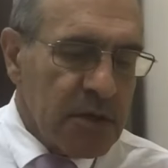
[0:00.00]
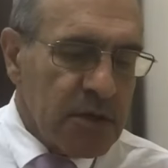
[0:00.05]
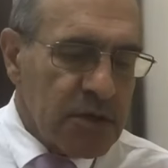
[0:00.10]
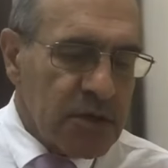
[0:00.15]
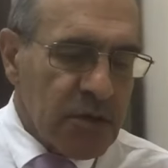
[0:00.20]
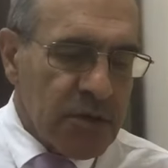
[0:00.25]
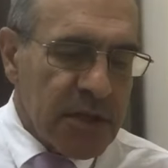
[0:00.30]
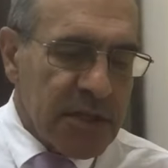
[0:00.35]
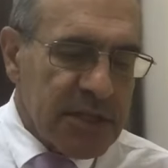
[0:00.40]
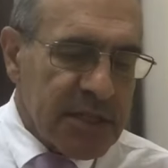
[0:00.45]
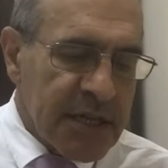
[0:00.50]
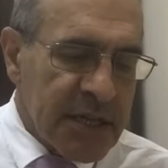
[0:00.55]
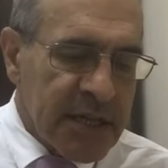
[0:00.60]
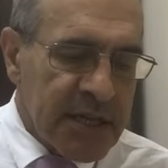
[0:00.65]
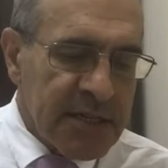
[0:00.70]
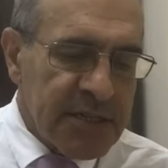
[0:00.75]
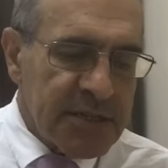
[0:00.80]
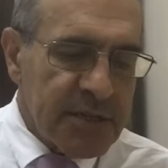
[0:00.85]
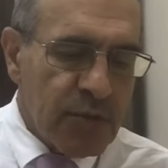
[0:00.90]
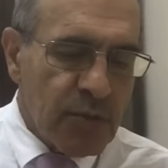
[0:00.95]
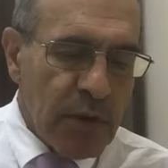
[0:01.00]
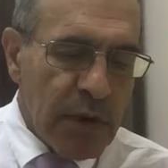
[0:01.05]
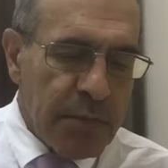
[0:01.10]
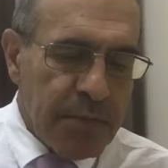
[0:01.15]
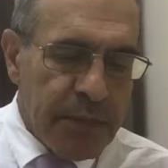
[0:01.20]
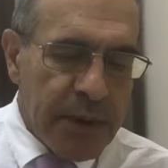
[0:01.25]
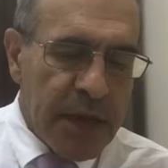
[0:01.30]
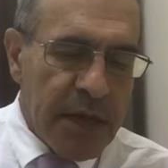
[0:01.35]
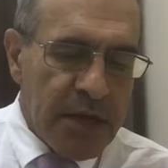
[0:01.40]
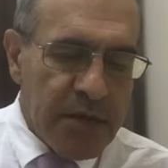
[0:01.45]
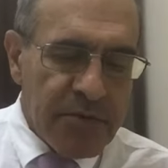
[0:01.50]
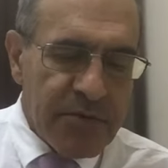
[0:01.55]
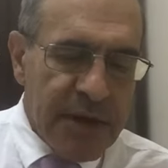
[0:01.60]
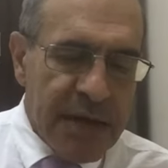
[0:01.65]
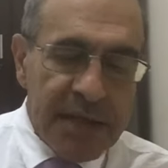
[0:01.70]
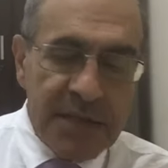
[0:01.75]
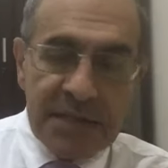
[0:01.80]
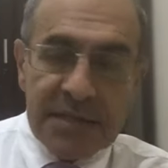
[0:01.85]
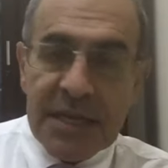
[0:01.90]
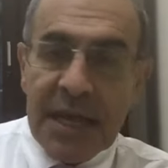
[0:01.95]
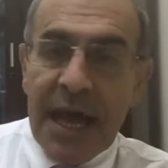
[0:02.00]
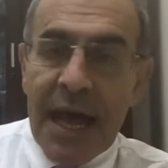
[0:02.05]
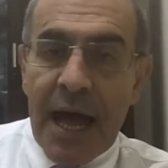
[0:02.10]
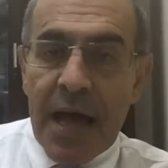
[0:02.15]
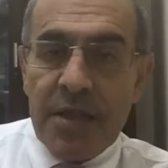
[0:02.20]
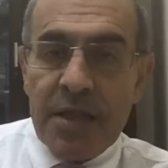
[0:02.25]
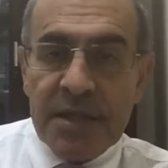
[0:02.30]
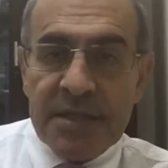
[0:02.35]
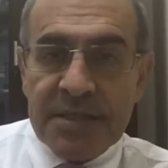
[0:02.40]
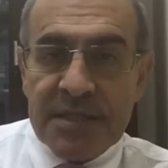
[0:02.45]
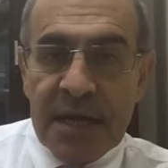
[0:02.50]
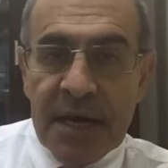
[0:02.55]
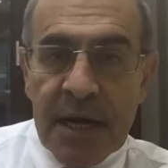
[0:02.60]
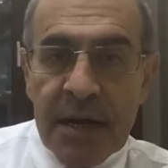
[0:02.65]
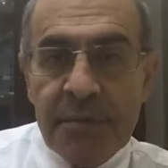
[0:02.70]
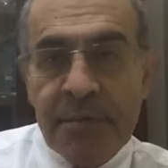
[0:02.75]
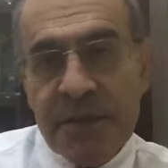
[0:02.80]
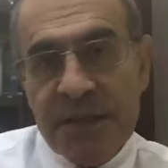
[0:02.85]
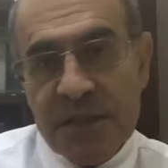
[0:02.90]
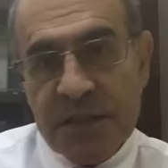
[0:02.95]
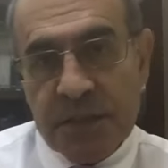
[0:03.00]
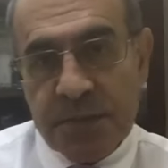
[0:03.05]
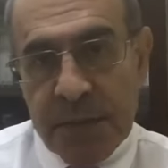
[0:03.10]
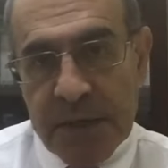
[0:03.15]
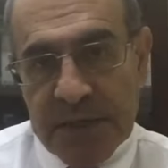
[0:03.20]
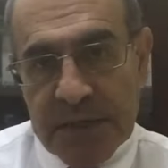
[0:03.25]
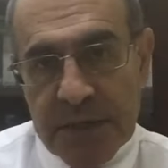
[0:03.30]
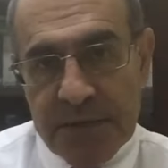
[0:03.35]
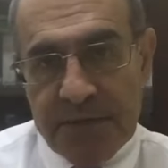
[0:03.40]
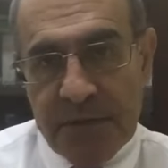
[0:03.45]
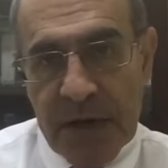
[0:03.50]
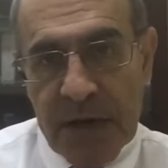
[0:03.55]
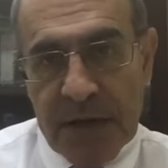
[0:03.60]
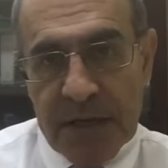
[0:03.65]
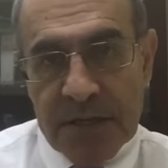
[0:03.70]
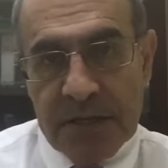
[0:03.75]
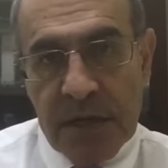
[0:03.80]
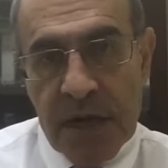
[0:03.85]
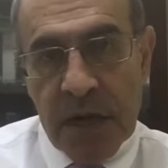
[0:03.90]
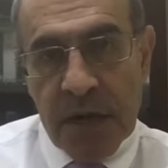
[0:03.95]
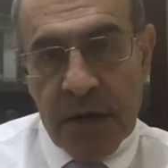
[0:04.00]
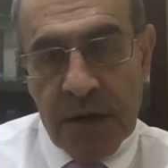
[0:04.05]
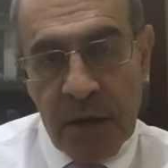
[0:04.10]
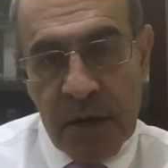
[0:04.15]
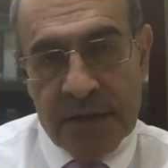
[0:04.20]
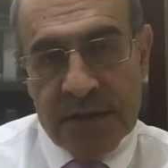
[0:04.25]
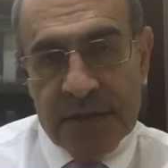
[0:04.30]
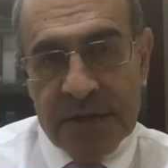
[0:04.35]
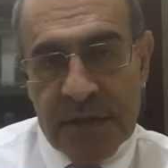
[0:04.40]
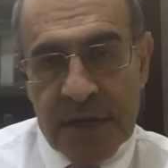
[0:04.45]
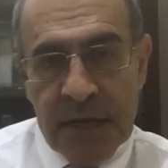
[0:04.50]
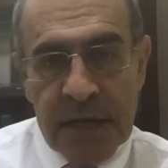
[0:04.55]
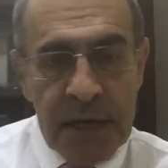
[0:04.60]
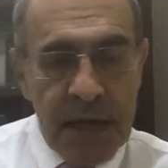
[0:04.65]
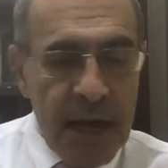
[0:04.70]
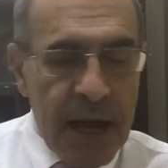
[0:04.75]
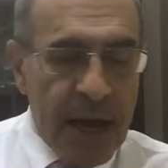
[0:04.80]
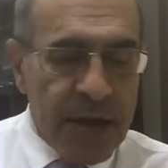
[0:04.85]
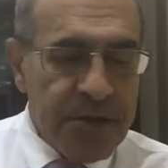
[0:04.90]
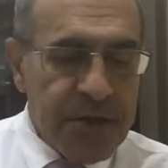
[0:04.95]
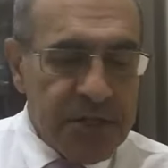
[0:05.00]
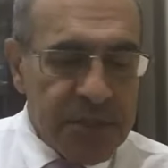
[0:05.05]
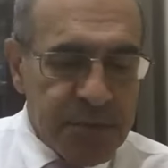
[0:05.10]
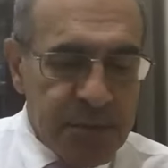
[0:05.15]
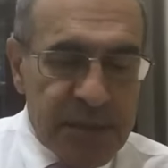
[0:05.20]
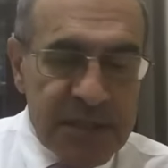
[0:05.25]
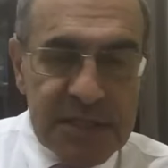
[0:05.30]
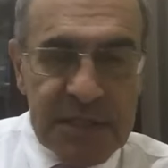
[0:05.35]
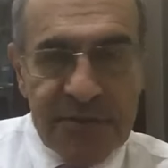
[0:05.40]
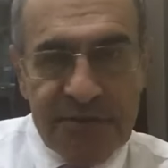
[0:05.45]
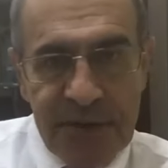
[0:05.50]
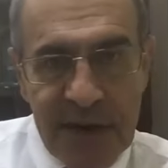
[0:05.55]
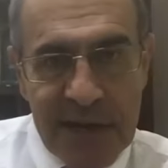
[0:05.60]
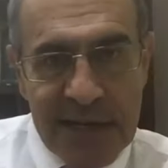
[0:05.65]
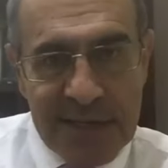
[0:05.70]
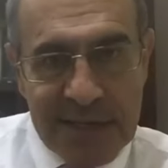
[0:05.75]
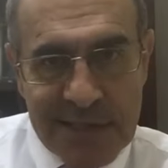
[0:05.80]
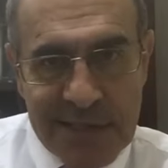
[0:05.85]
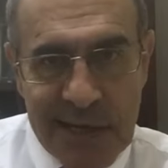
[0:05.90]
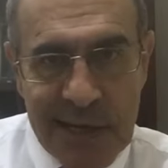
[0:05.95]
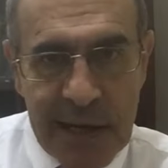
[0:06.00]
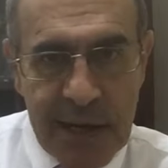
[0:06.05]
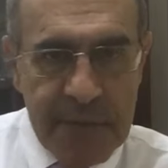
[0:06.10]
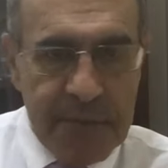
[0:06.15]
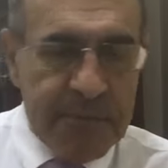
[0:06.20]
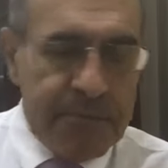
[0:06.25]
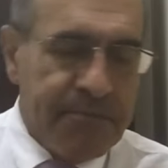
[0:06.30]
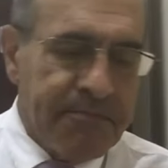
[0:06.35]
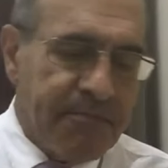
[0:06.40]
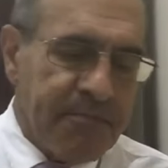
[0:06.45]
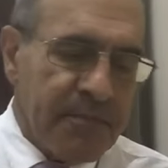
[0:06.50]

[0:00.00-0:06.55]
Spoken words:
So the tenant will pay the rent at the time specified, not at the specified time.